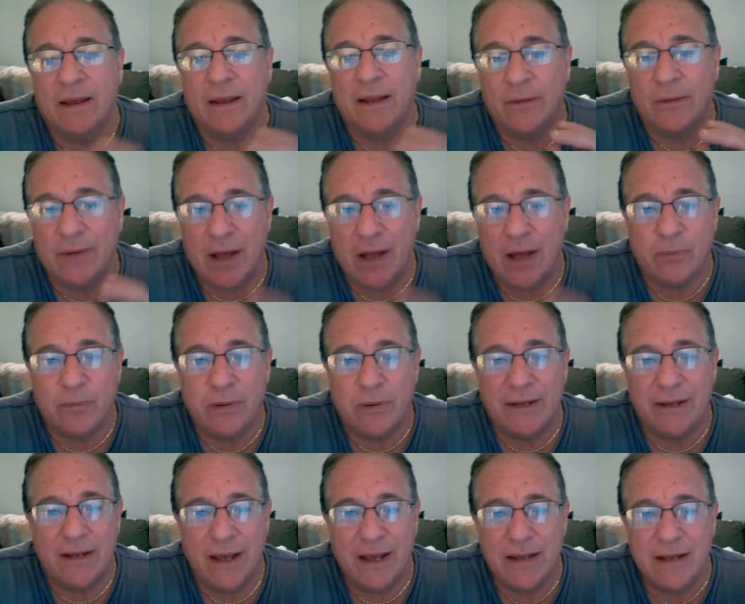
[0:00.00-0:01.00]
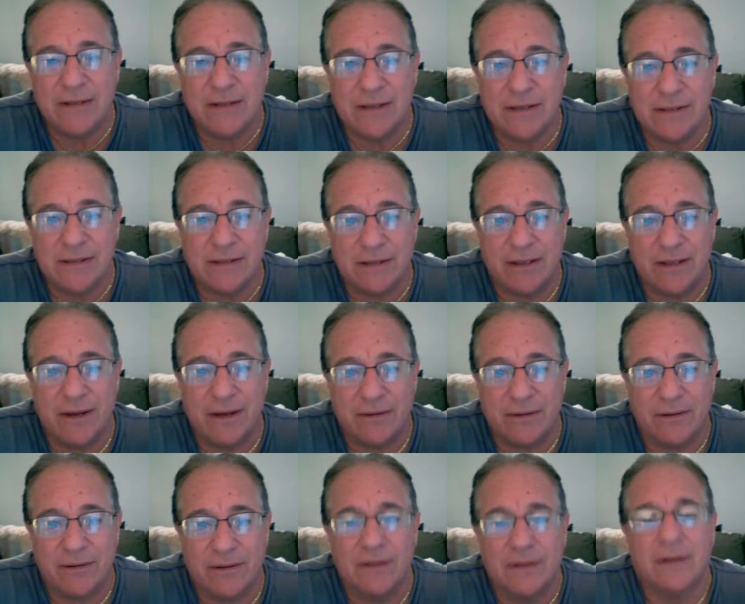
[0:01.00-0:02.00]
And when I play the aces
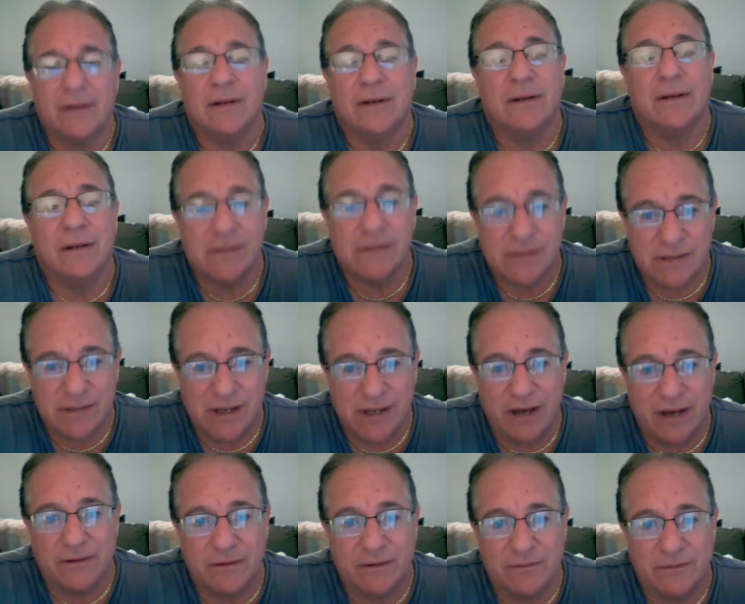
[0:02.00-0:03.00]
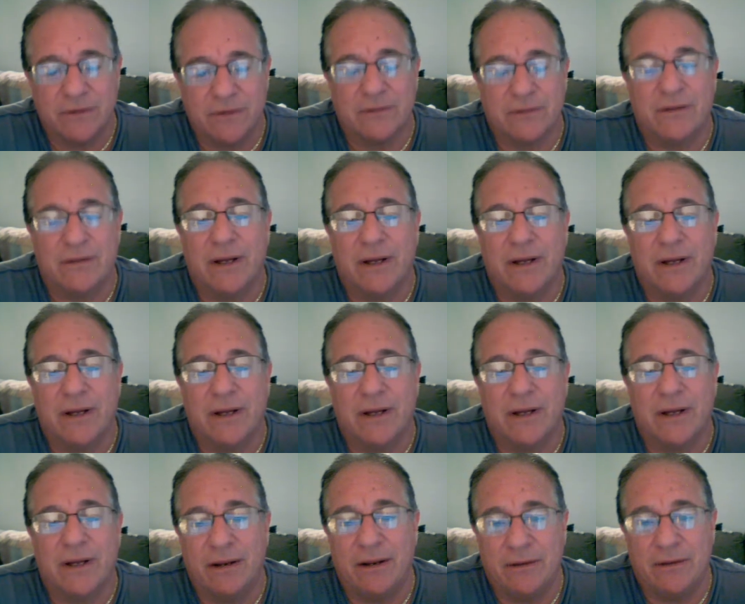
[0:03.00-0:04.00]
together, Sale and Verlander,
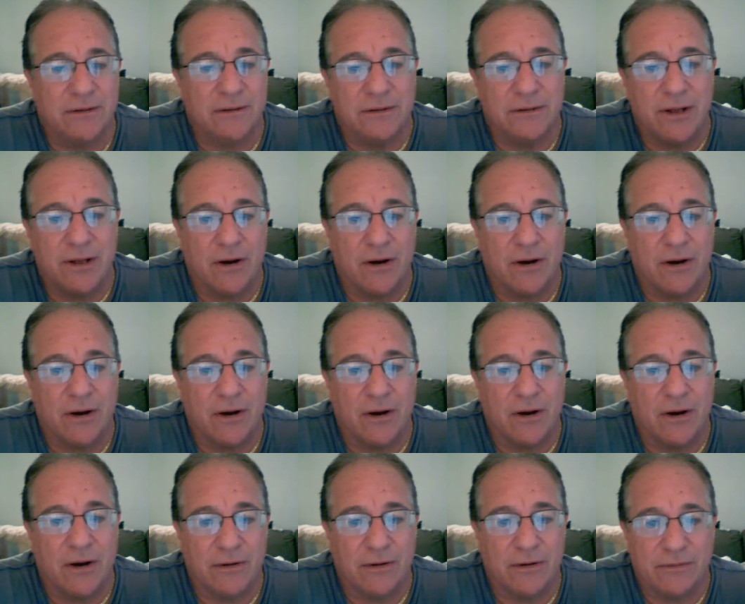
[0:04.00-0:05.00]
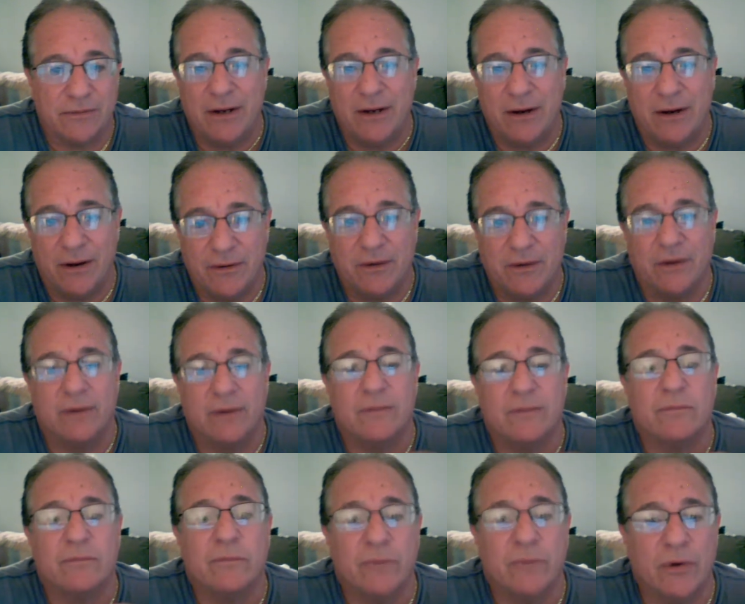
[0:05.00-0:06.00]
Keuchel and Darvish, I bet it under.
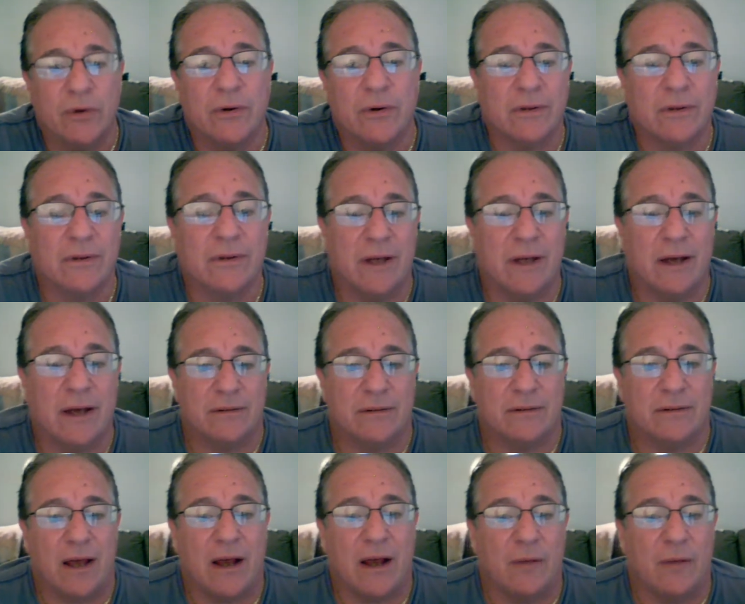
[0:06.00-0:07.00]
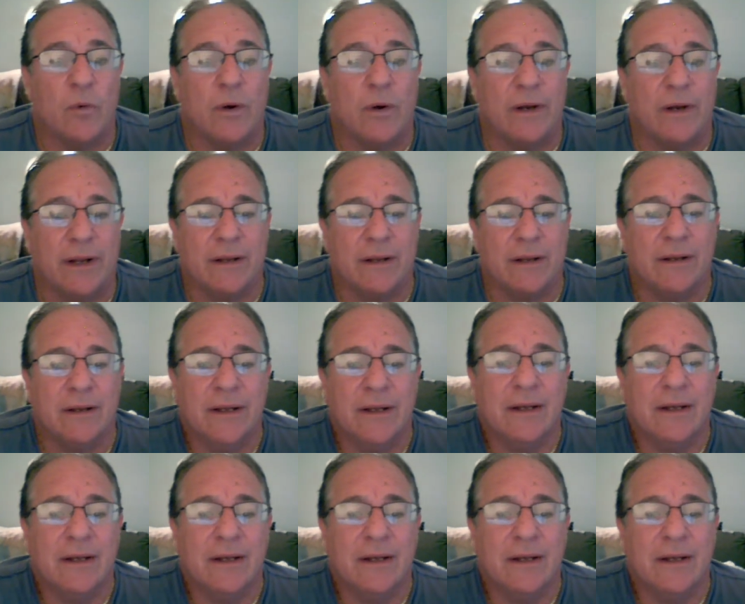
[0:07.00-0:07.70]
More than that, I'm winning.